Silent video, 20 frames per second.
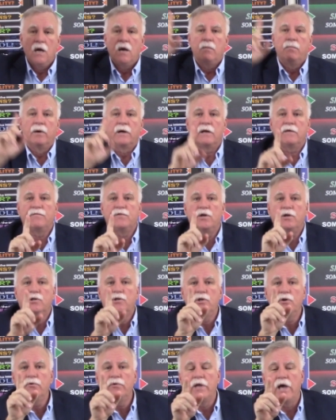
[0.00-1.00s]
But if you
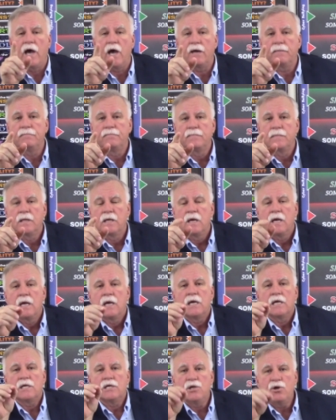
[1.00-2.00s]
do that,
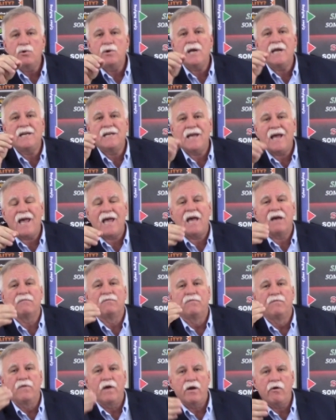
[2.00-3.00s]
you need to
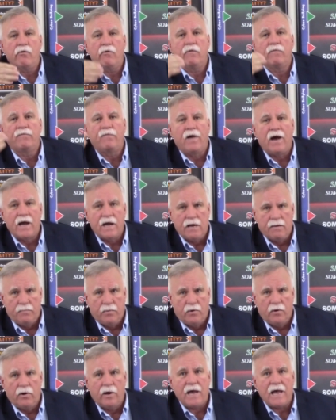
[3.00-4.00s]
have
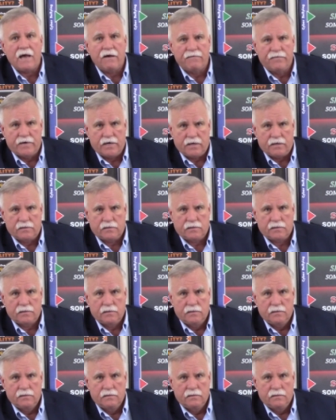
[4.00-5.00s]
verifiable evidence
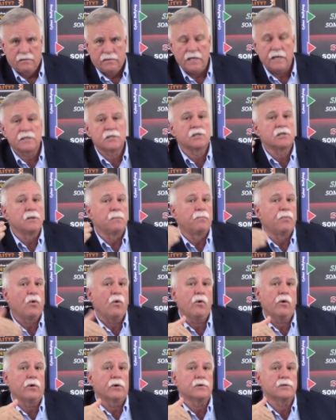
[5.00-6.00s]
that
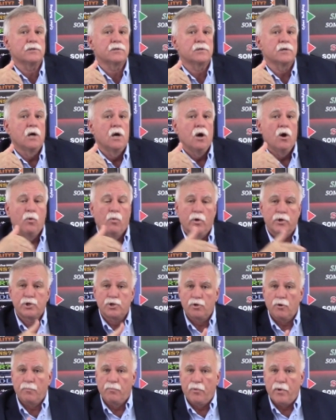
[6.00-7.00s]
supports what
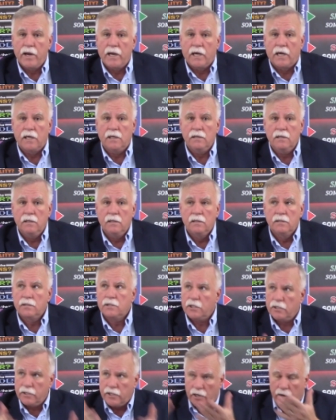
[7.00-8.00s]
you're bringing
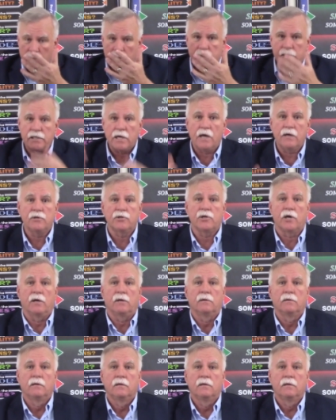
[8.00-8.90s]
to their attention,